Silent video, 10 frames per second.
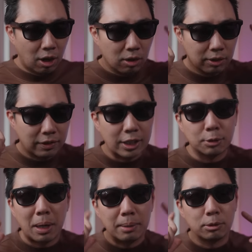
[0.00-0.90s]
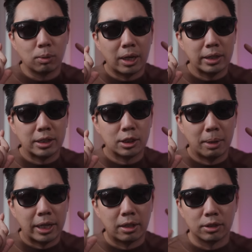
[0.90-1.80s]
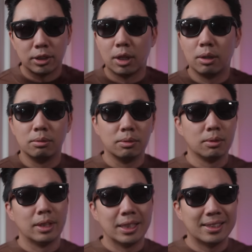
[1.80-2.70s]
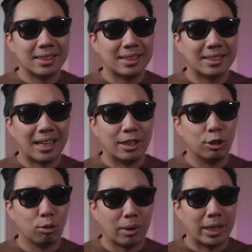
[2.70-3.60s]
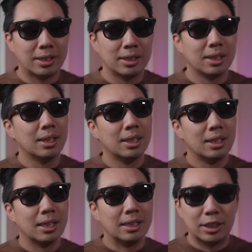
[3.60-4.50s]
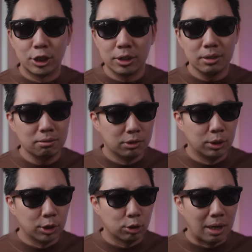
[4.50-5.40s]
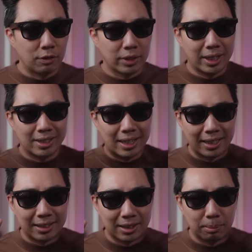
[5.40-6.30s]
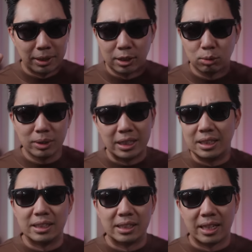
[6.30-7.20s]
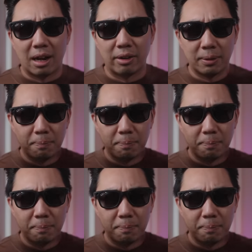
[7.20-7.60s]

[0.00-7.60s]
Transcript: all of that is piped directly into my ear. So this is a great addition to the travel kit, and it's something that's really easy to carry.